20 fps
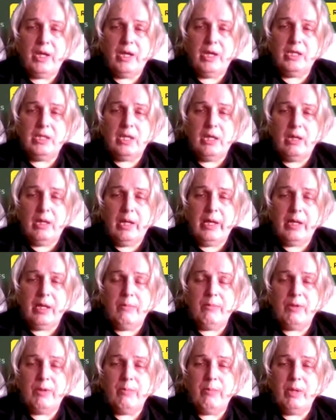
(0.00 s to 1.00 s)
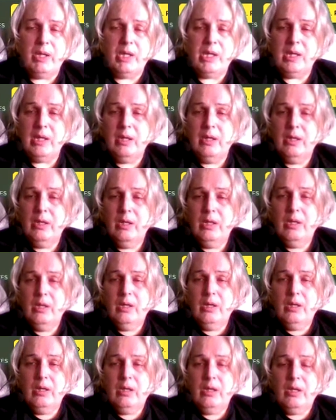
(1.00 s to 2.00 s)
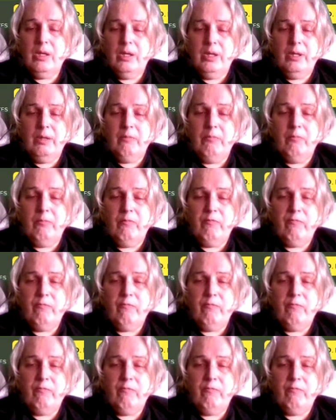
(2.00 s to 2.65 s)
as I'd like him to be um,